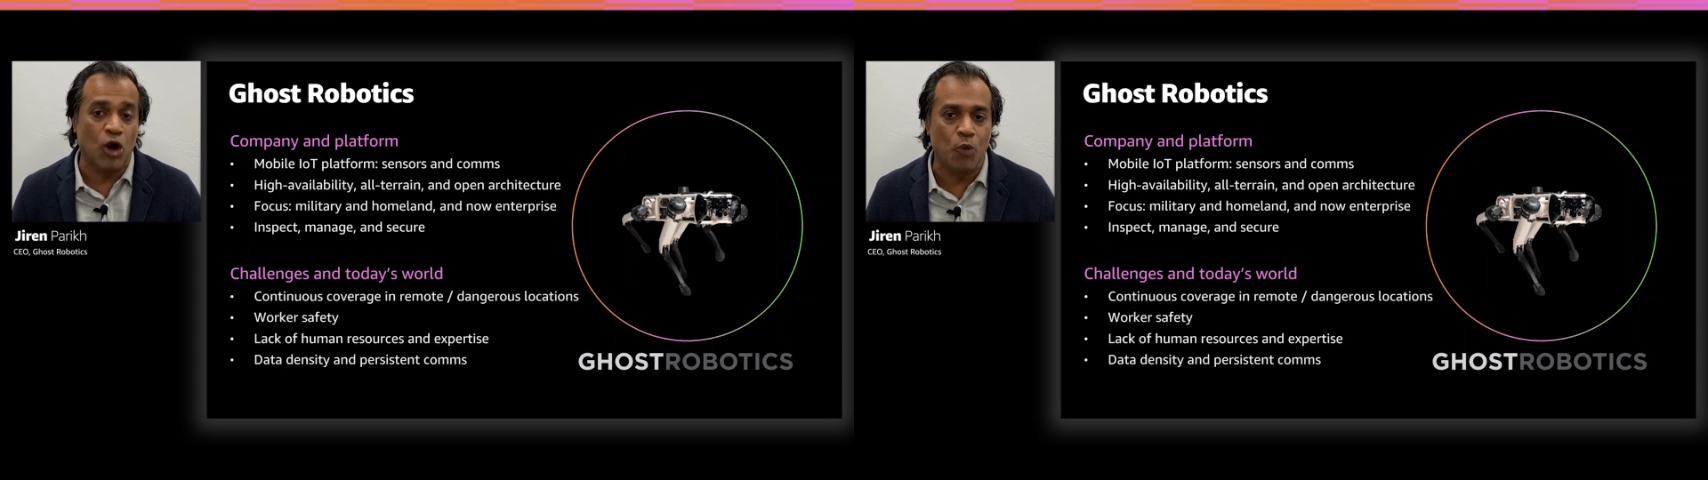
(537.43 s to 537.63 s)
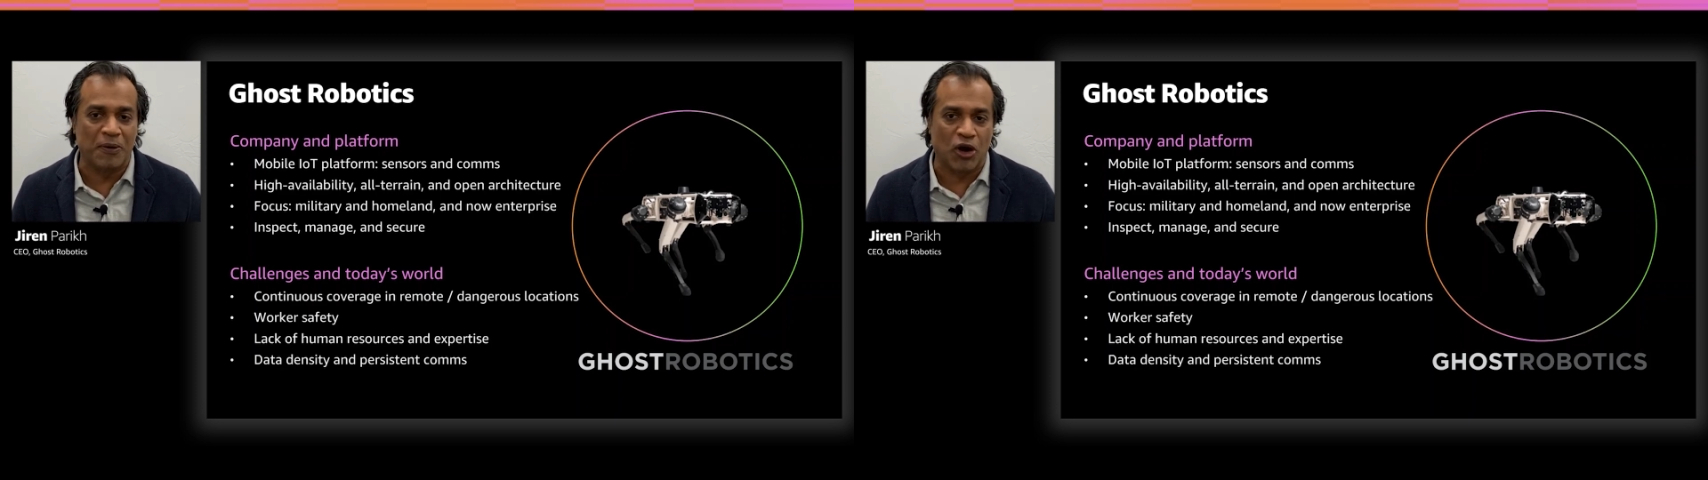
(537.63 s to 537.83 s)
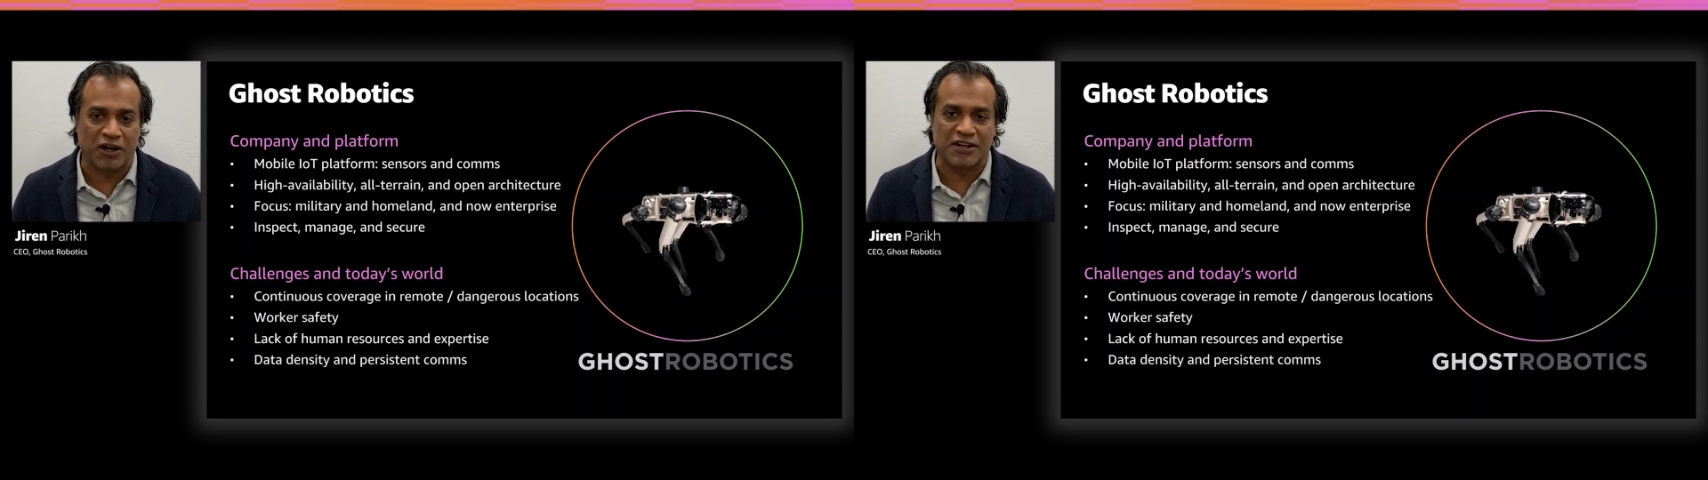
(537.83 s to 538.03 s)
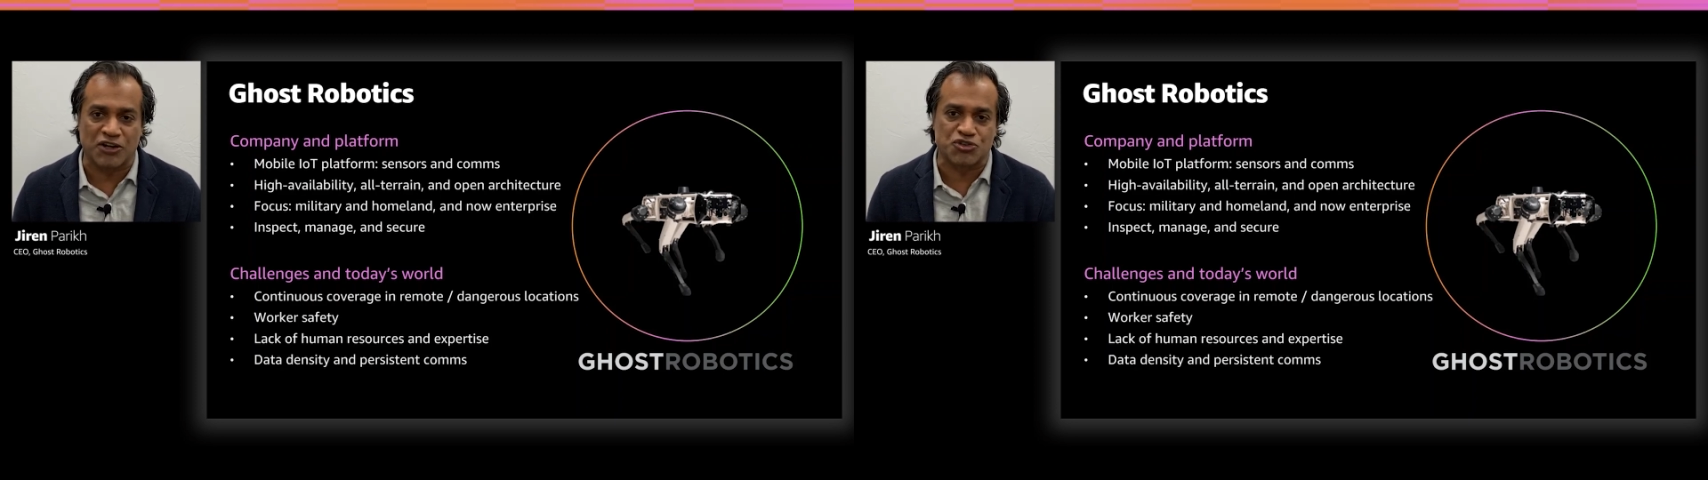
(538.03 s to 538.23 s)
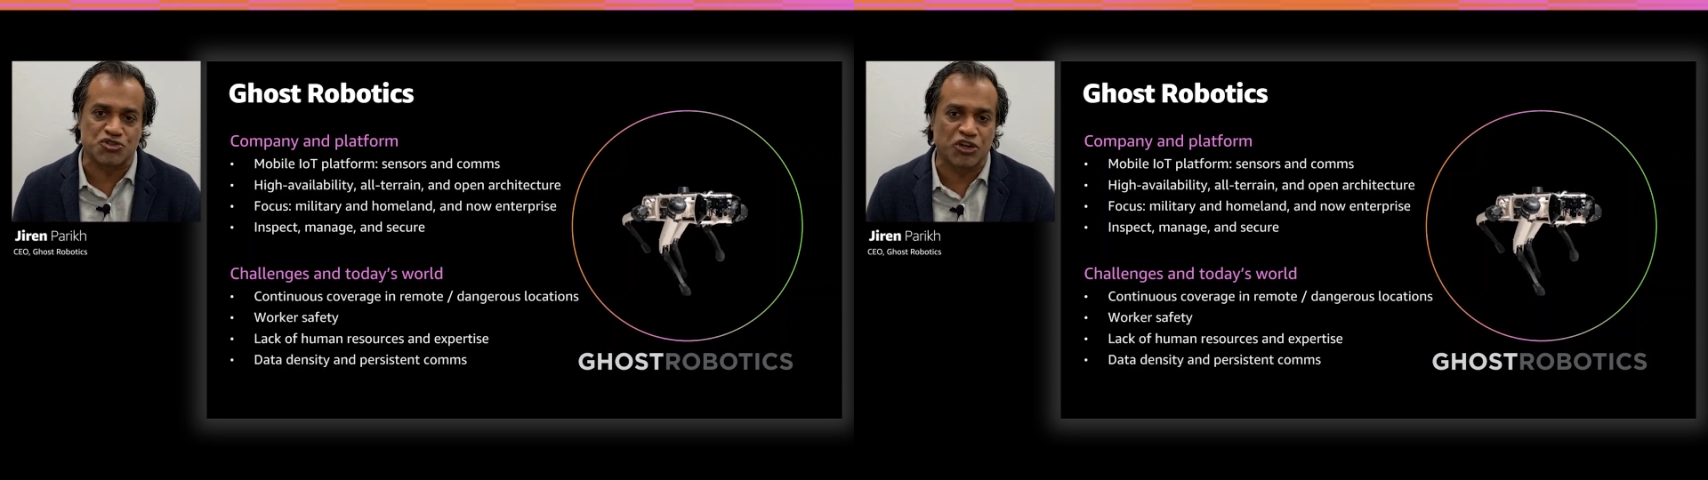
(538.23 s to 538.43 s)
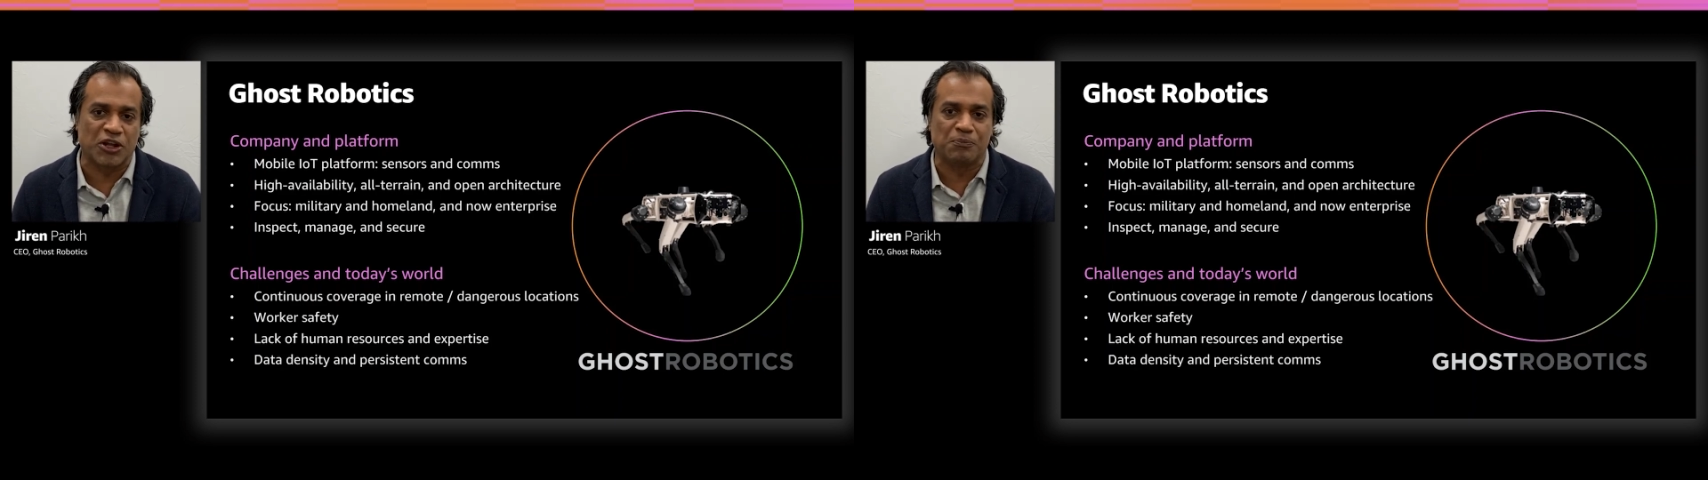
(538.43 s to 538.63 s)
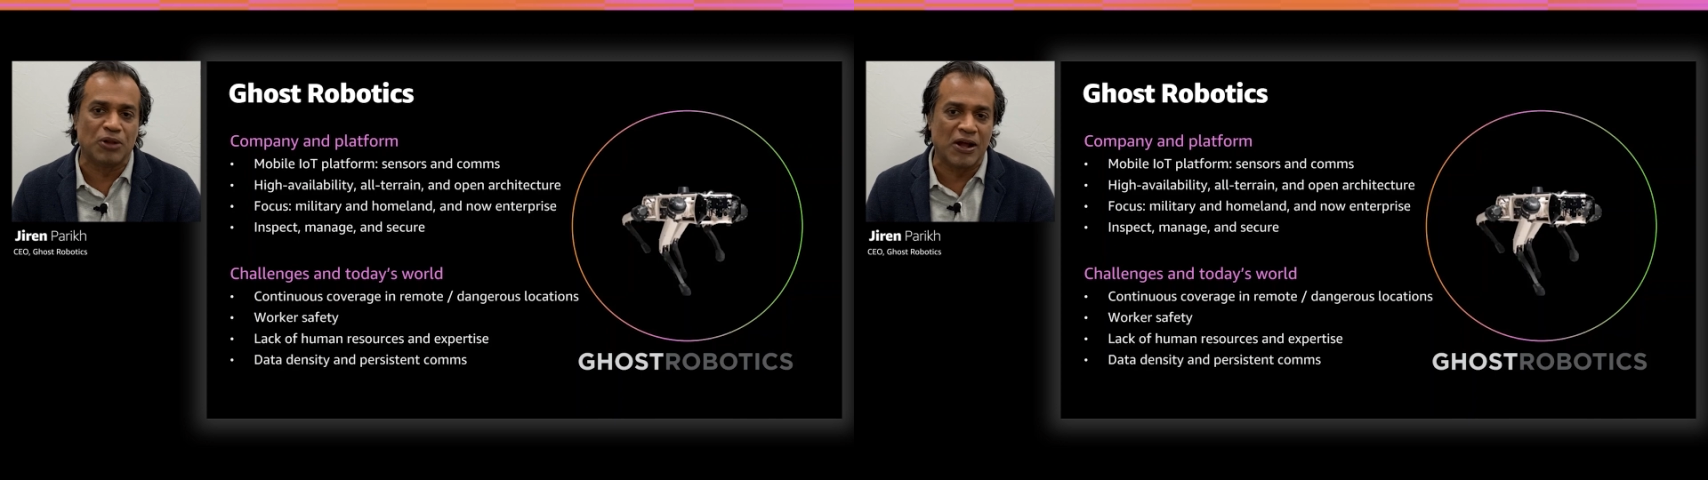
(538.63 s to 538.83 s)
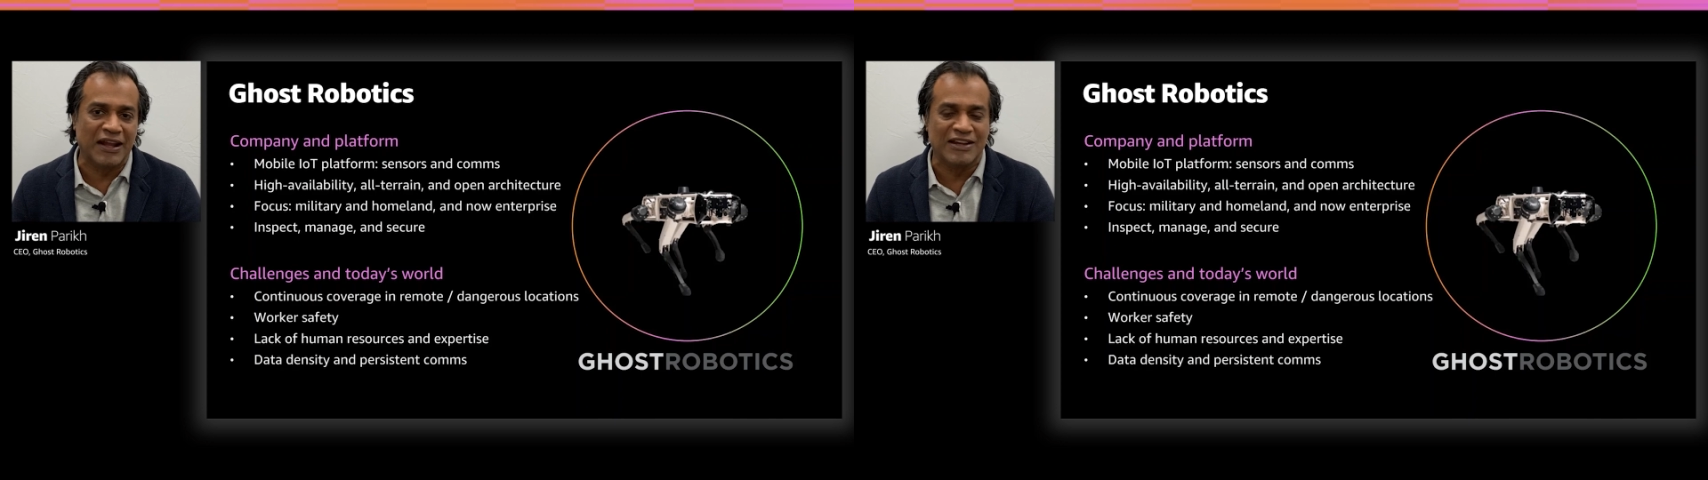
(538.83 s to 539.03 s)
open architecture so you can
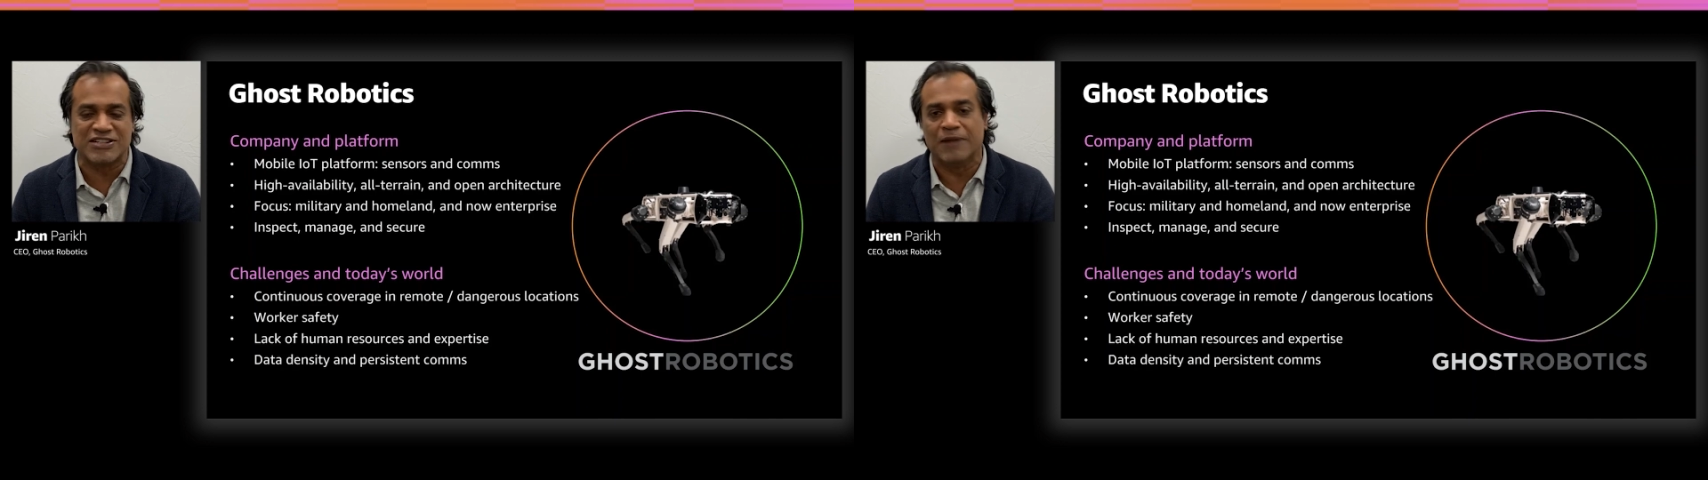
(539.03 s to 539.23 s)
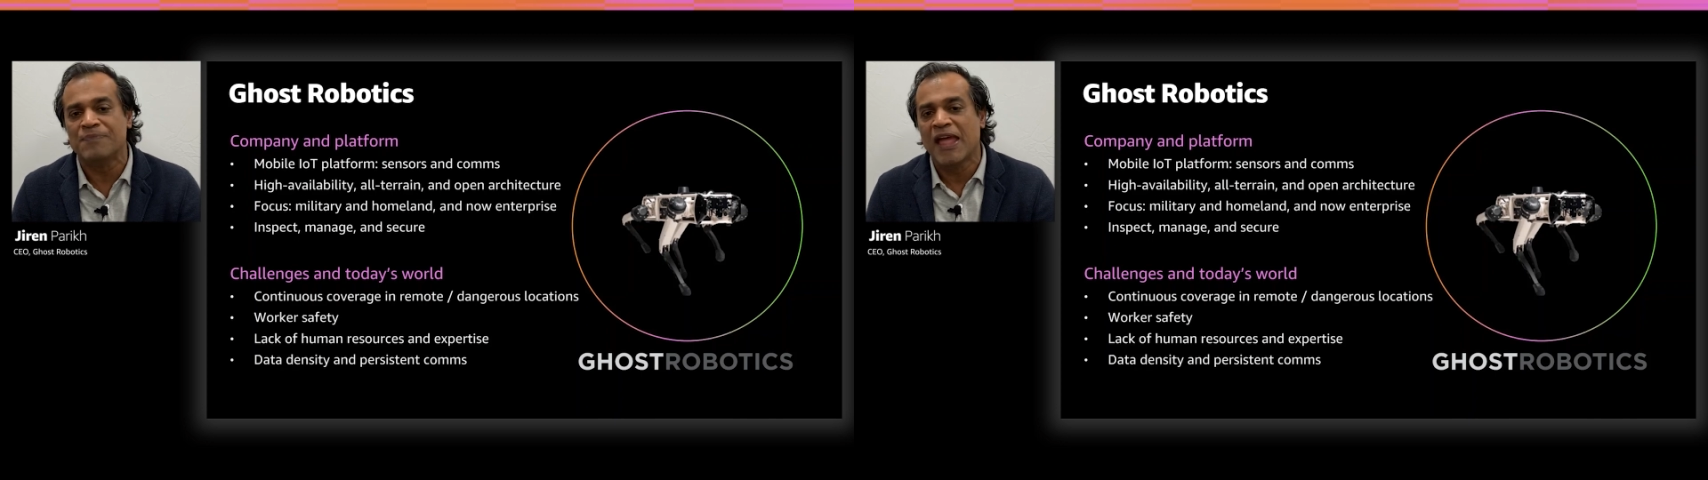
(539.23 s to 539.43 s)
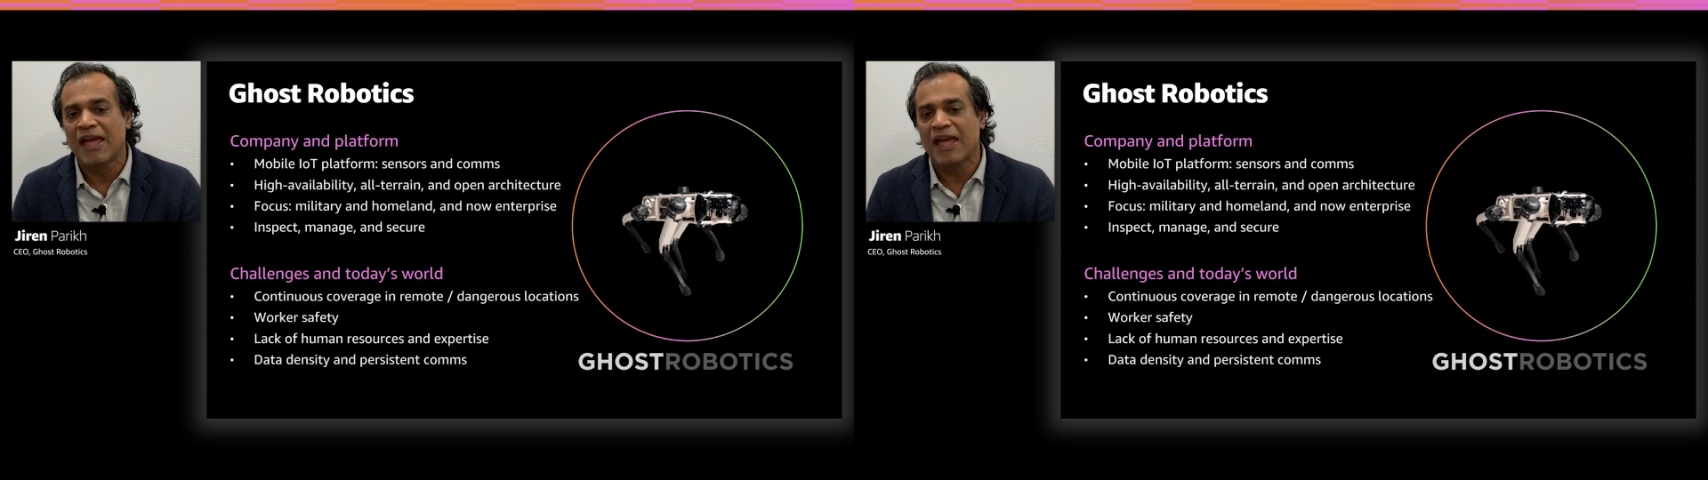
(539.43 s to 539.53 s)
plug it into